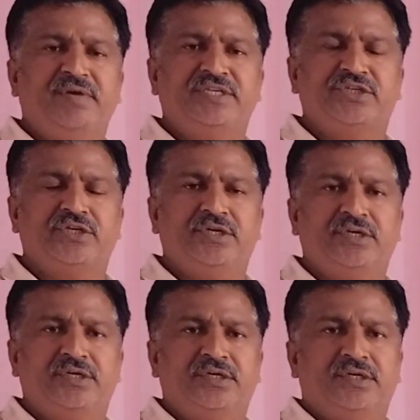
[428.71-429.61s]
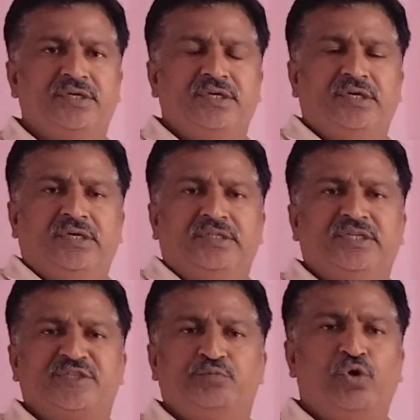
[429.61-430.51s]
which
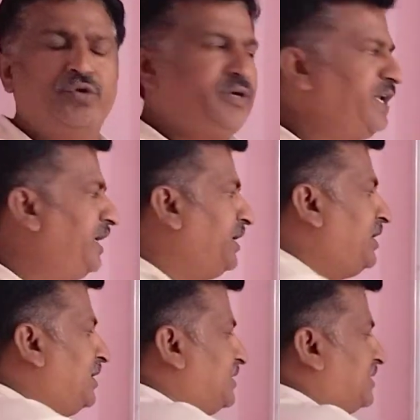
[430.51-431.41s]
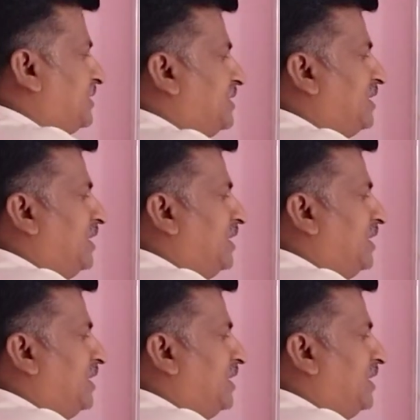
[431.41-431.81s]
the spontaneous